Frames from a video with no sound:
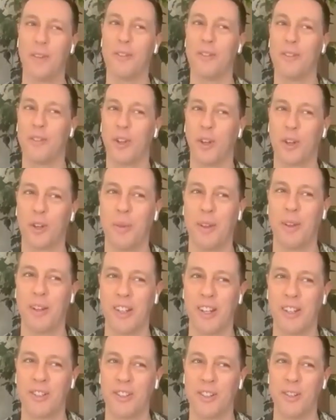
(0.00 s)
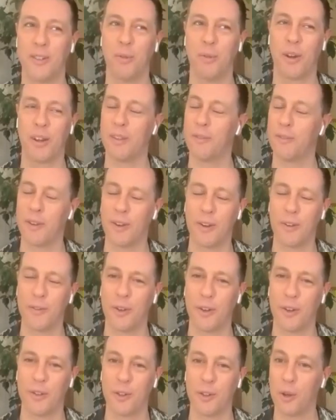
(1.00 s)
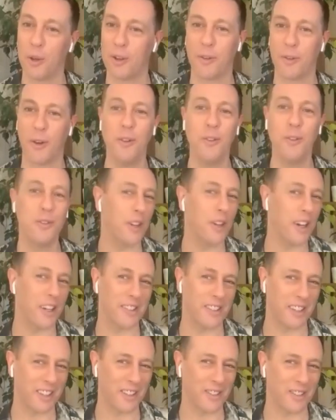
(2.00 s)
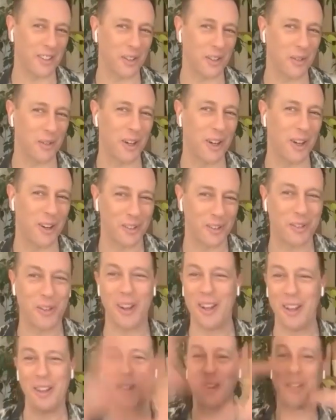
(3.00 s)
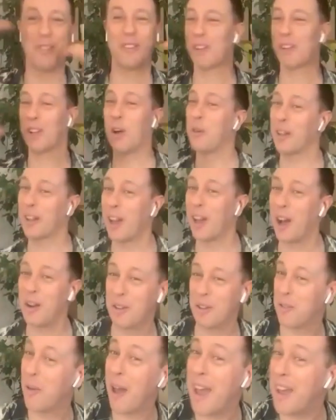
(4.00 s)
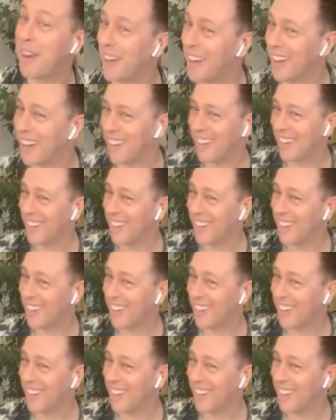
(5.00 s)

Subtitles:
if that was a documentation of one of the very first UFO sightings on the world. There's a glowing light with a man in it.